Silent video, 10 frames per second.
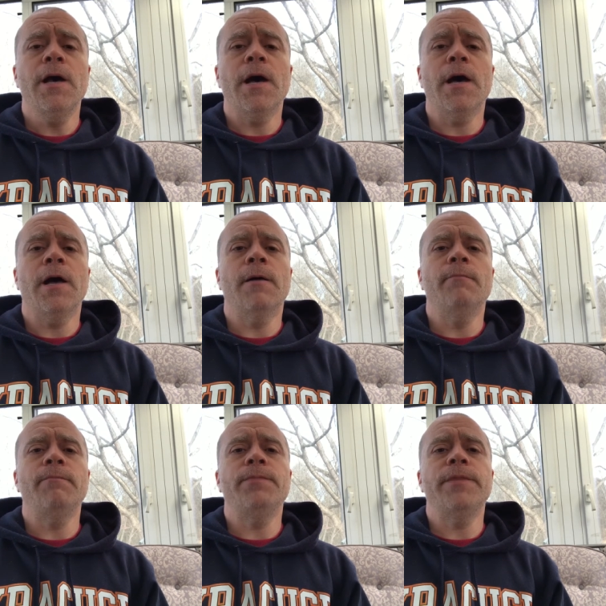
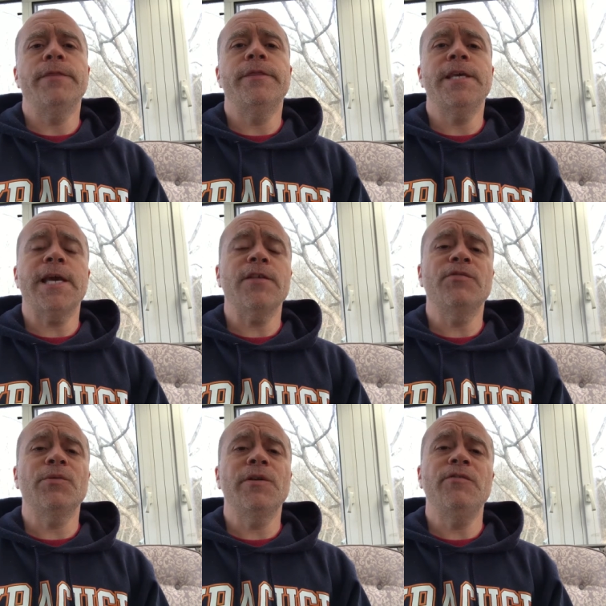The
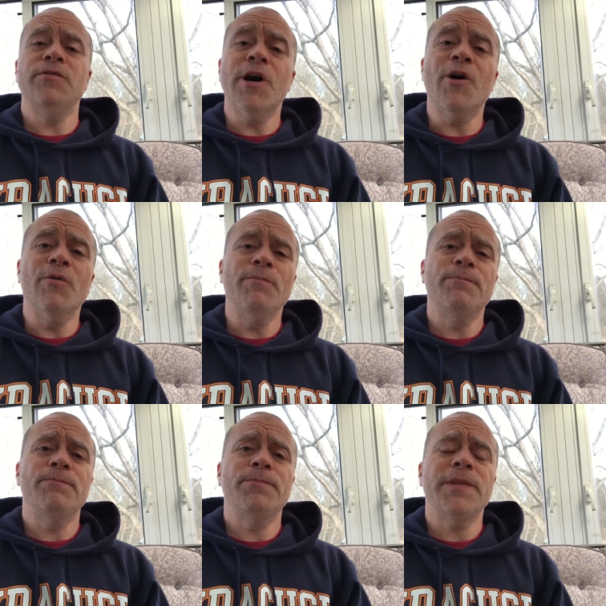answer is you don't.
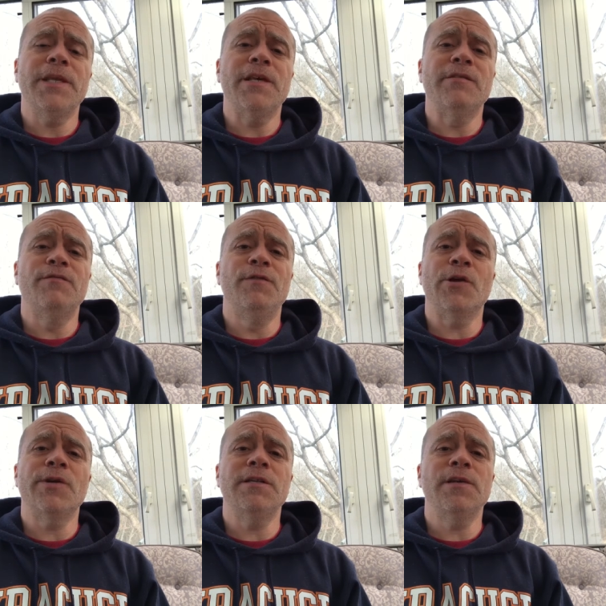It's
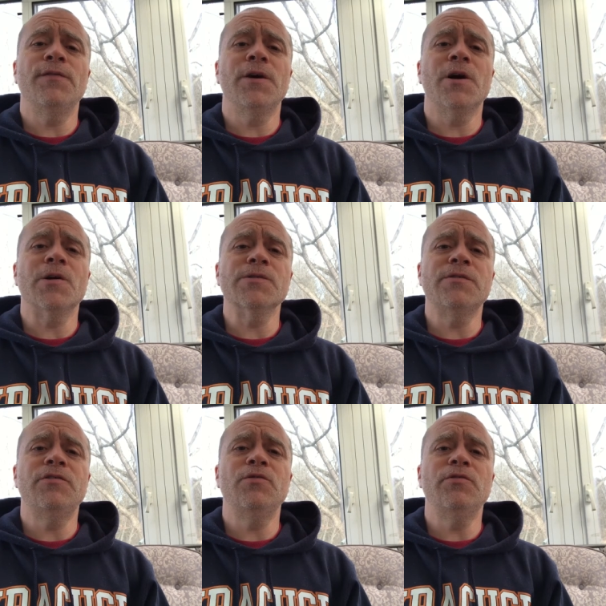very
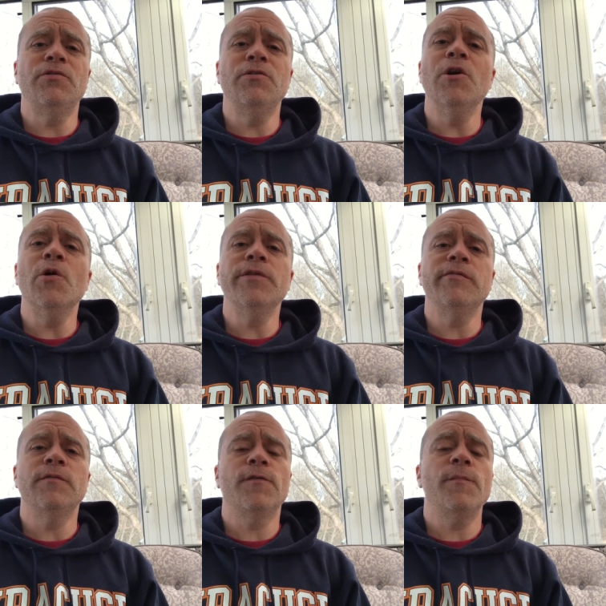difficult to know
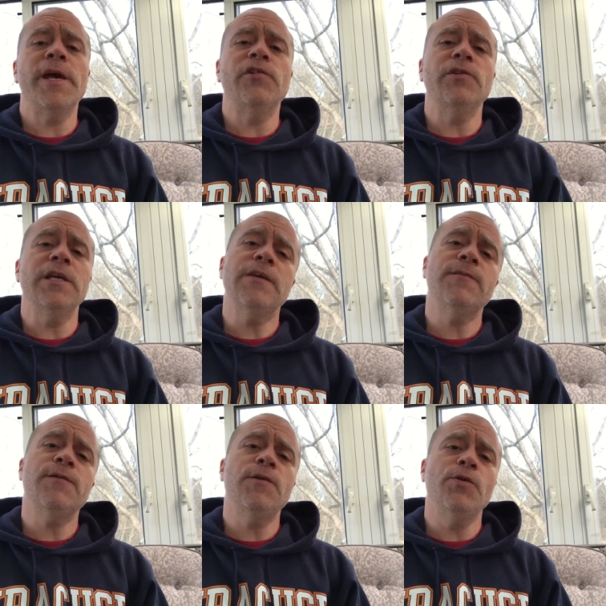this information
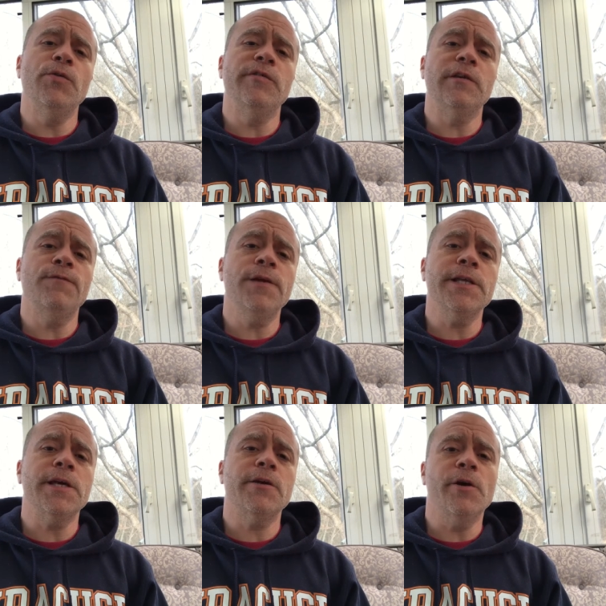even if you're using
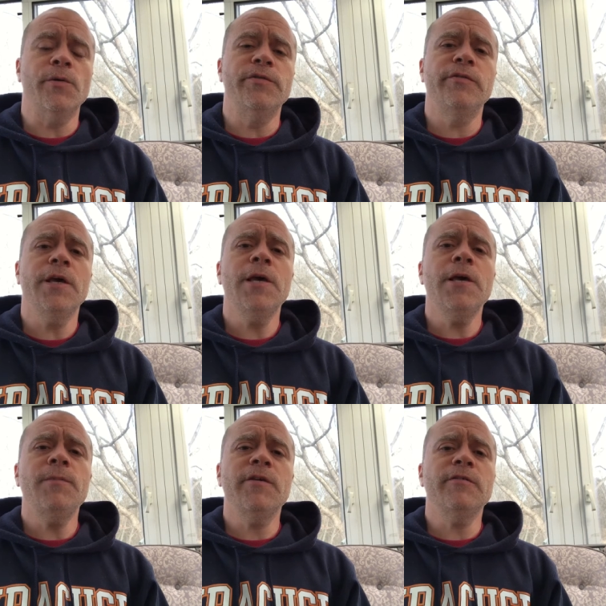affiliate codes,
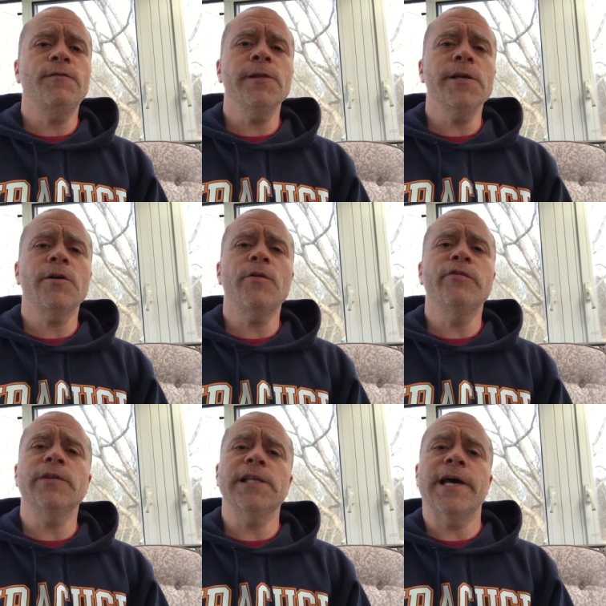because affiliate
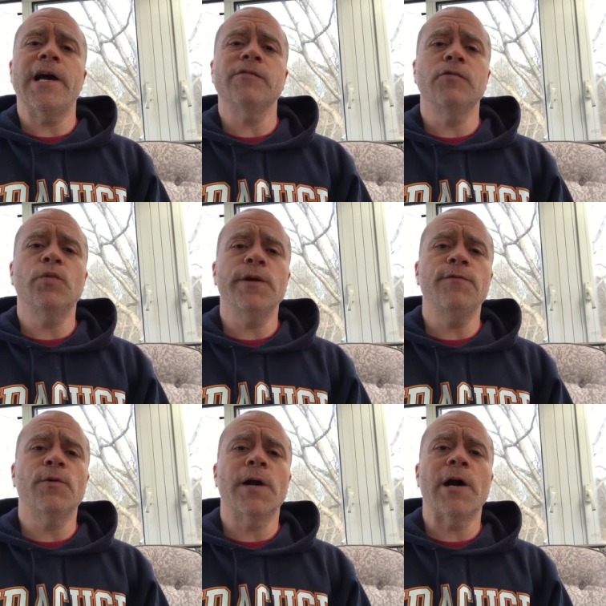codes only last for
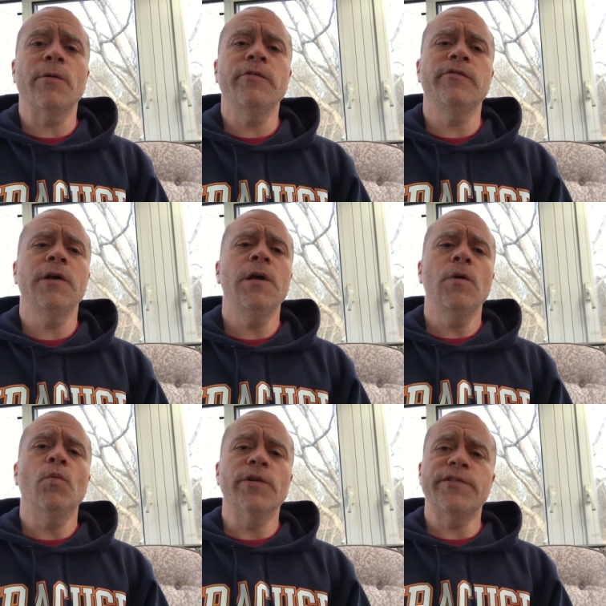24 hours
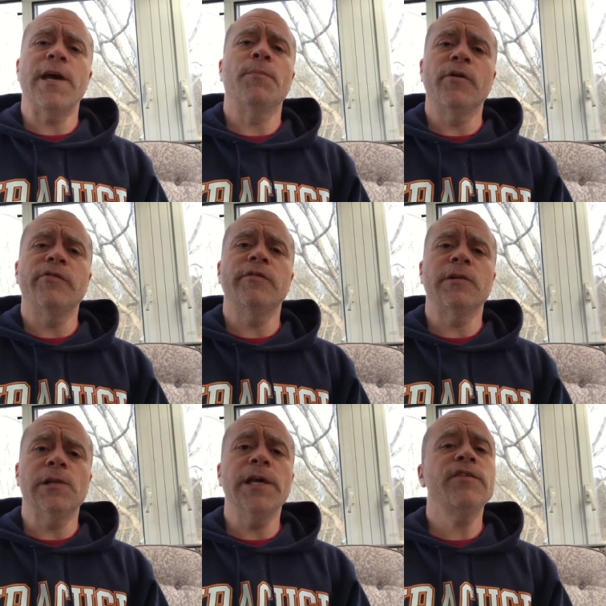once that
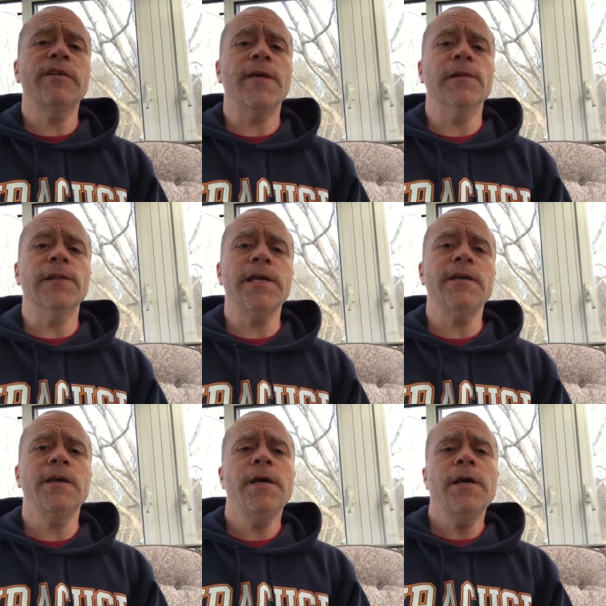person clicks on the link.